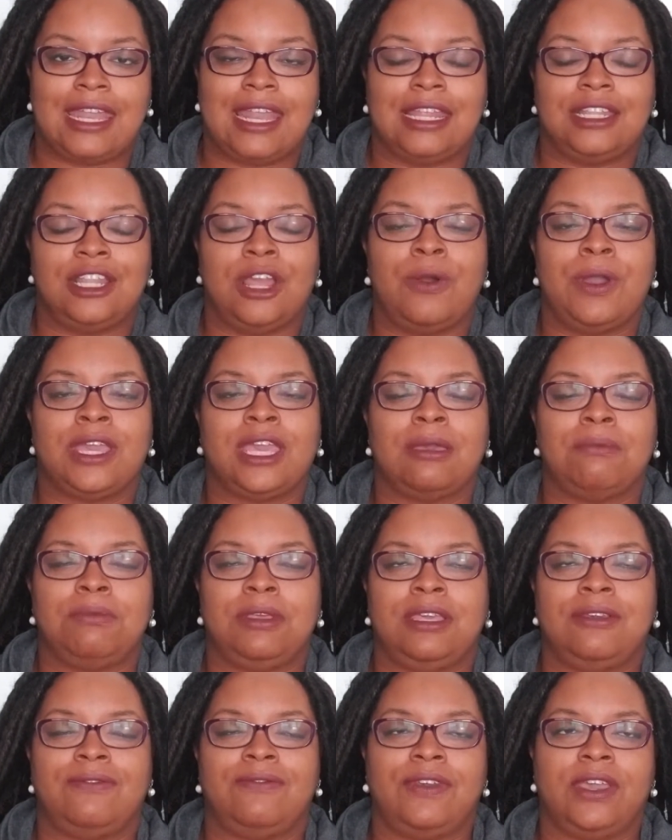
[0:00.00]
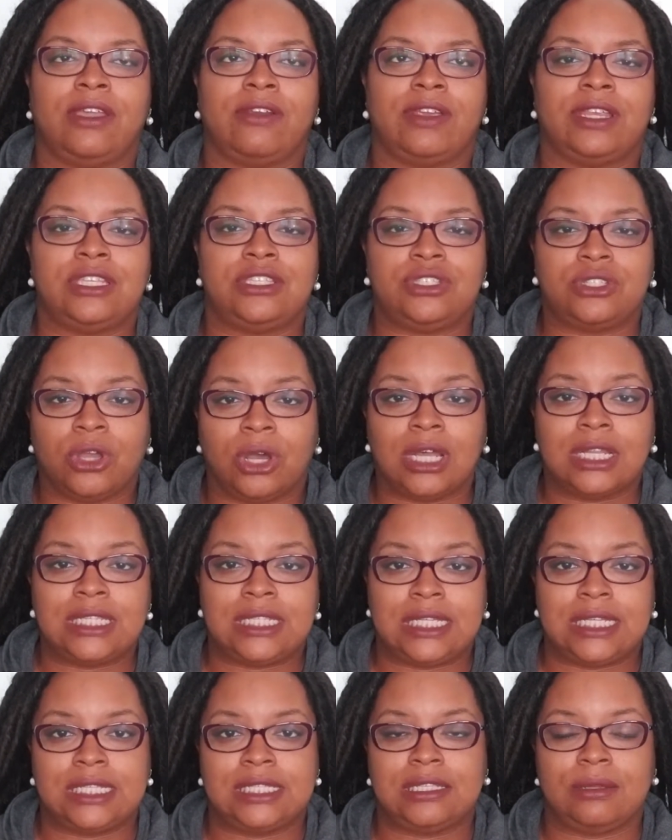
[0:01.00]
and I know it can be very
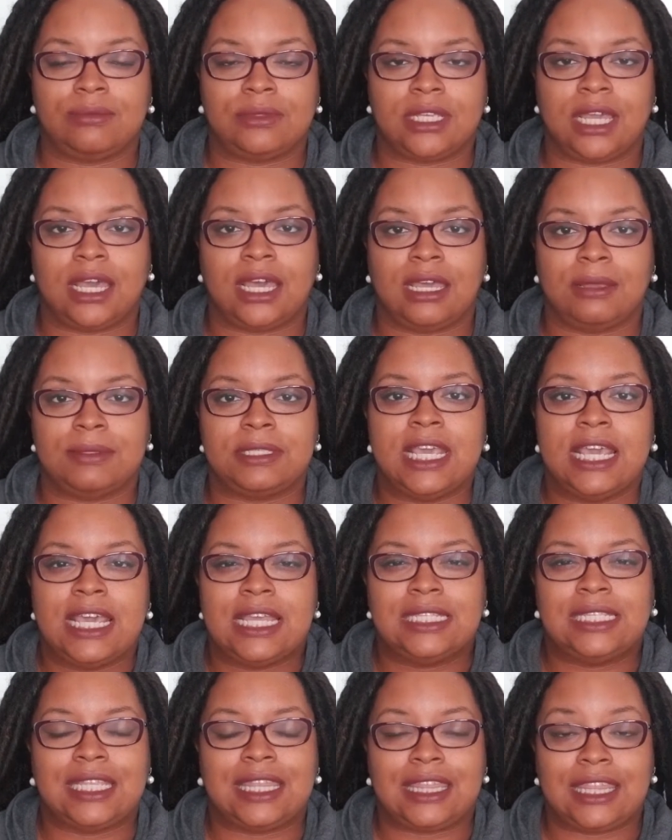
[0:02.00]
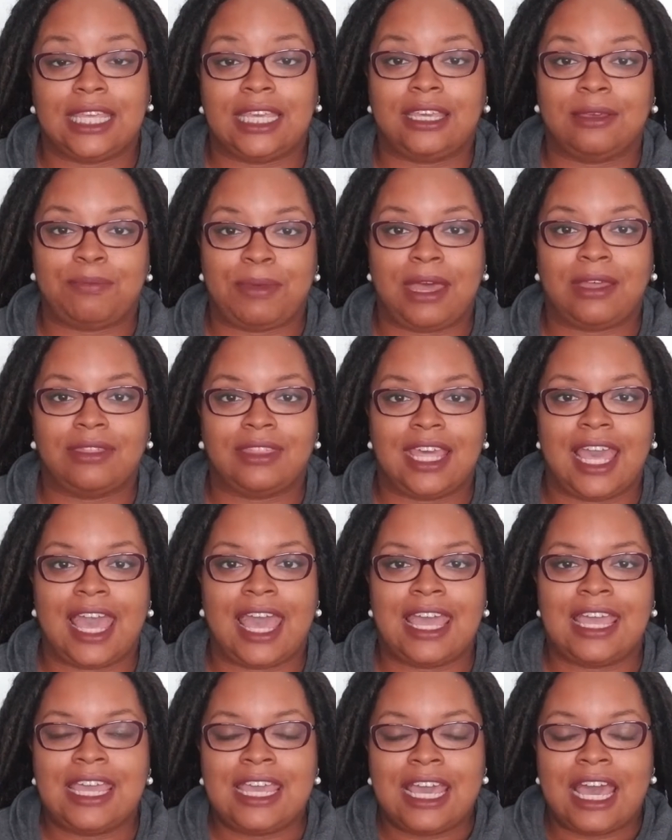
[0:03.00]
daunting sometimes to think about
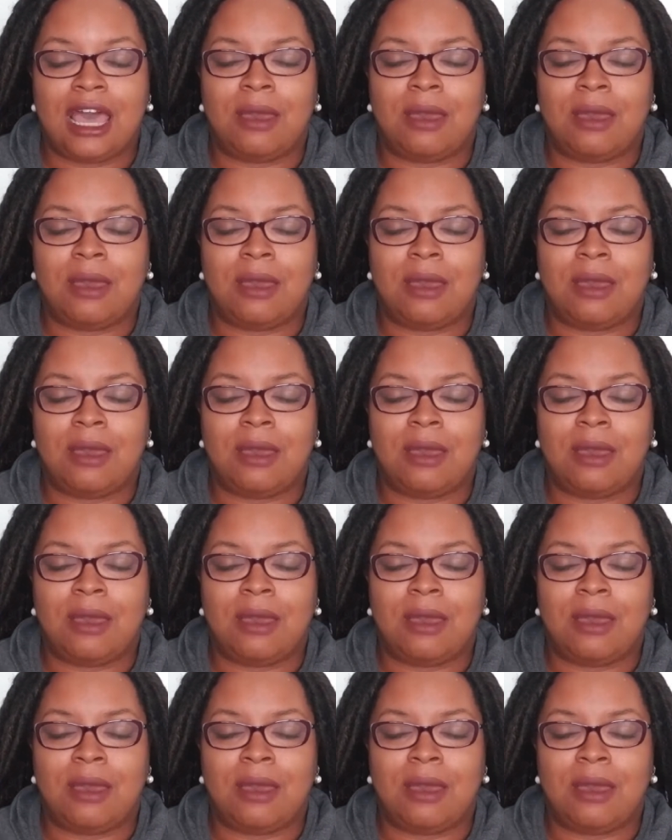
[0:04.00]
that.